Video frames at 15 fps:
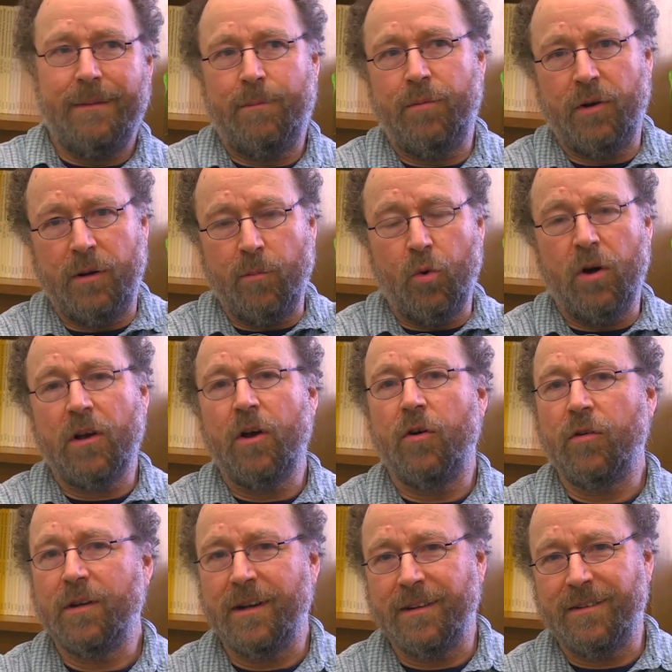putting more
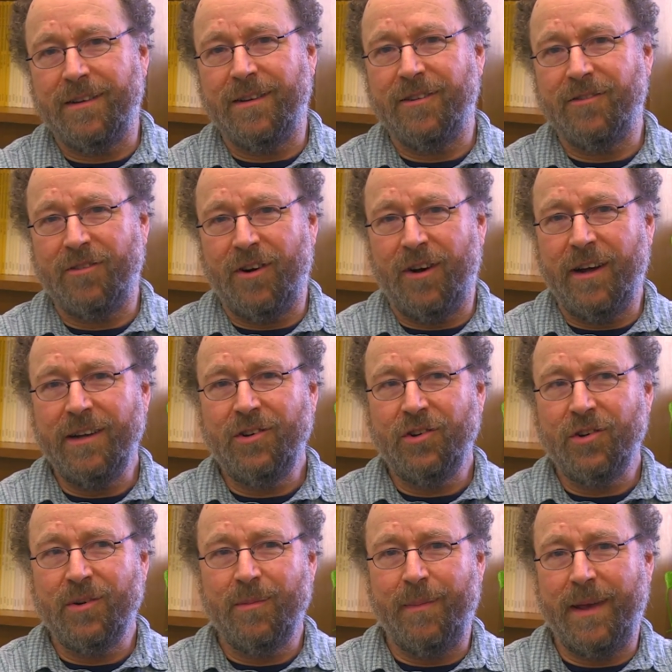coconuts in the garage,
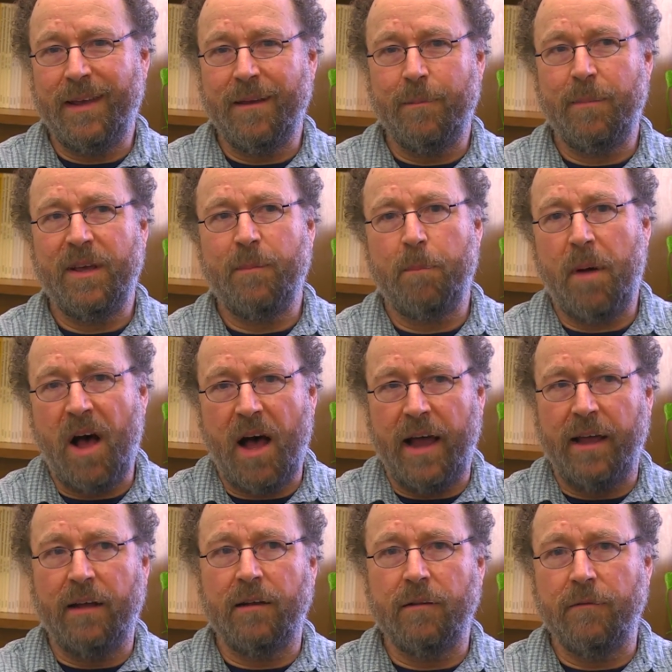making a big
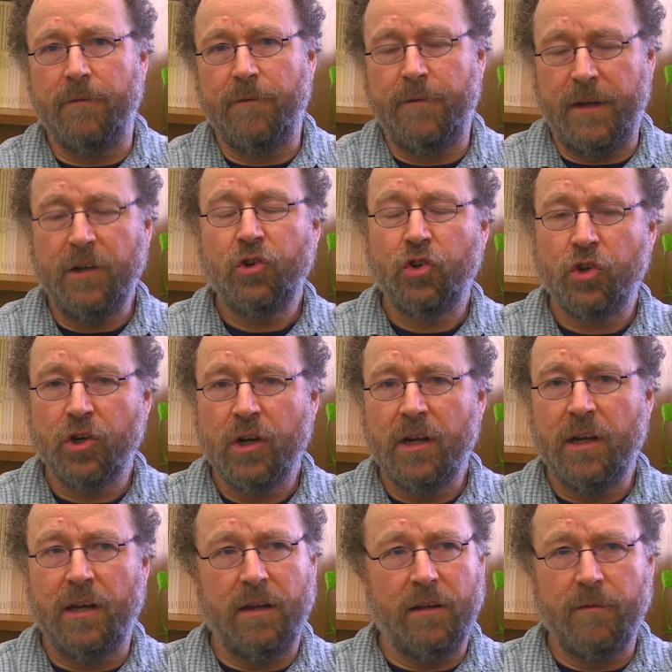pile of fish
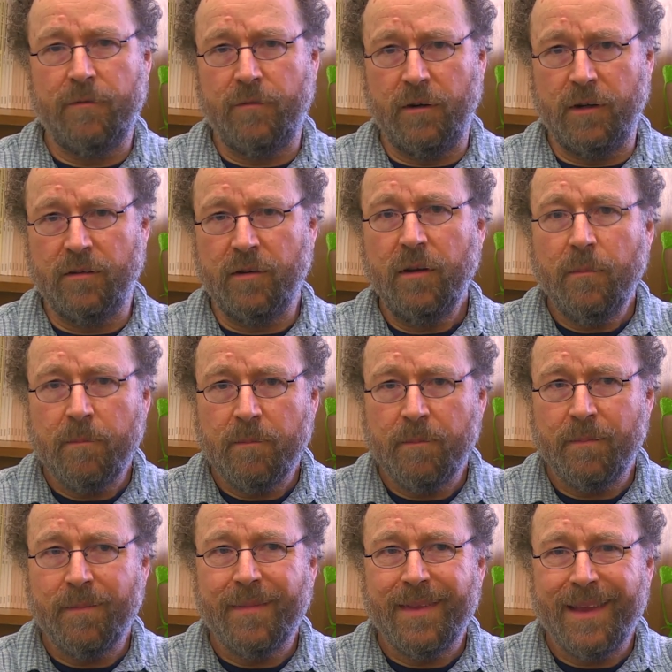in the freezer,
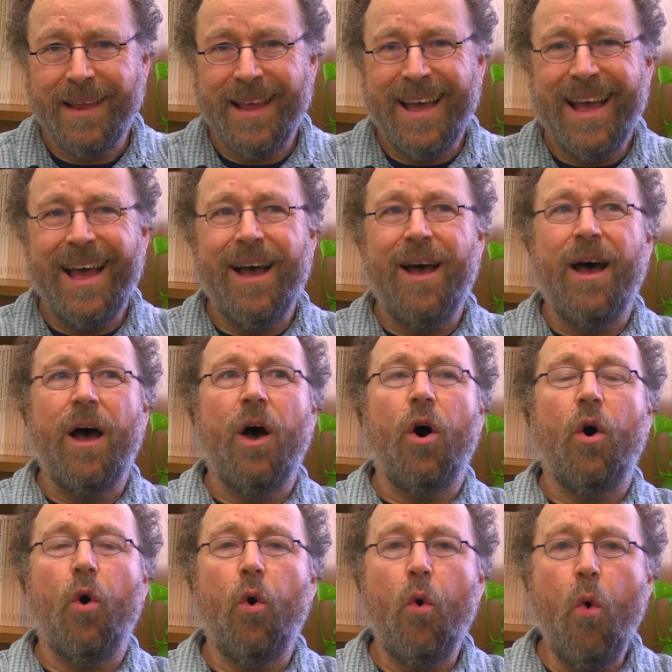
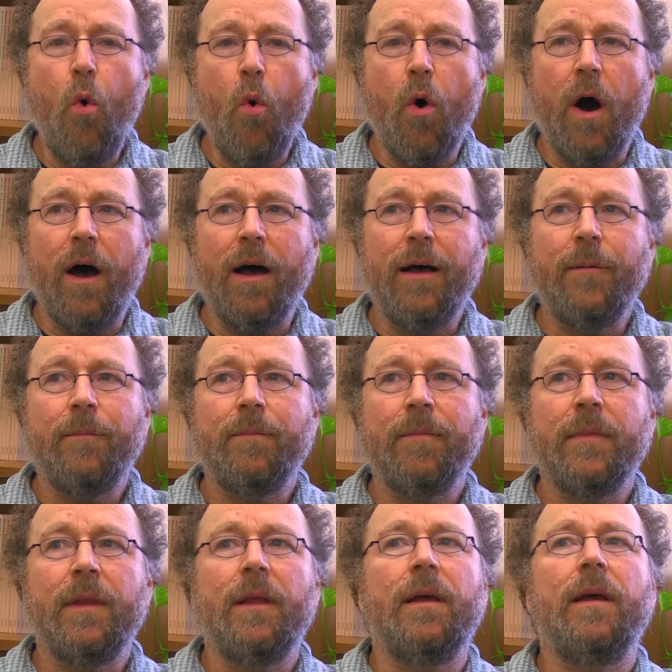or
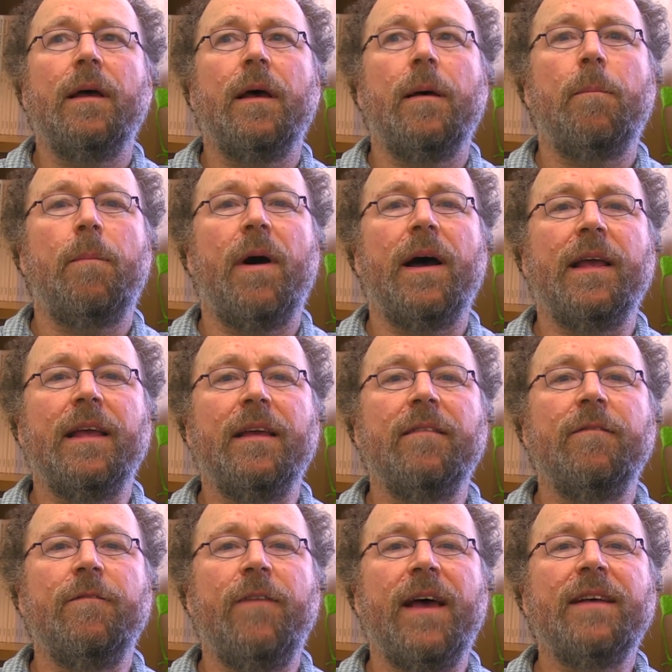by
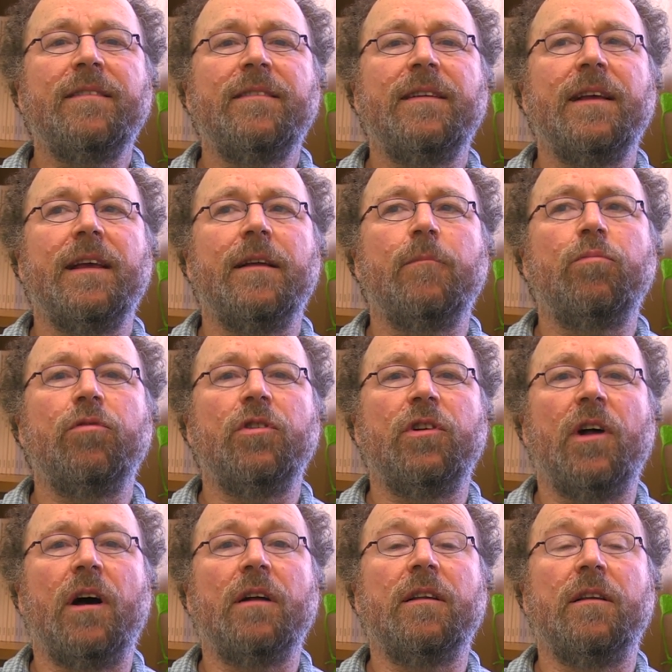investing in
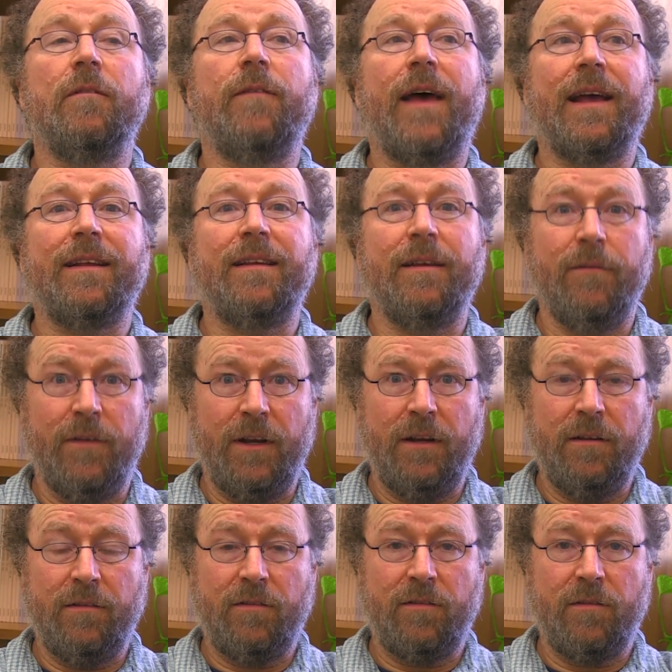productive
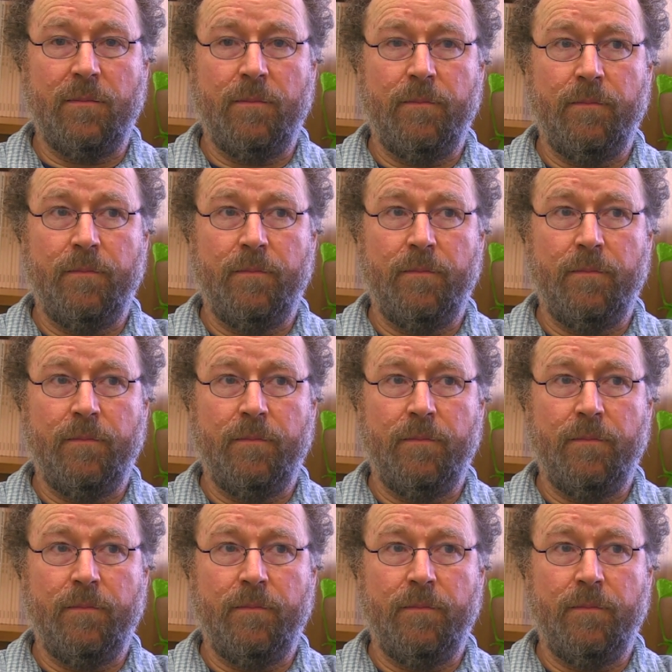activities.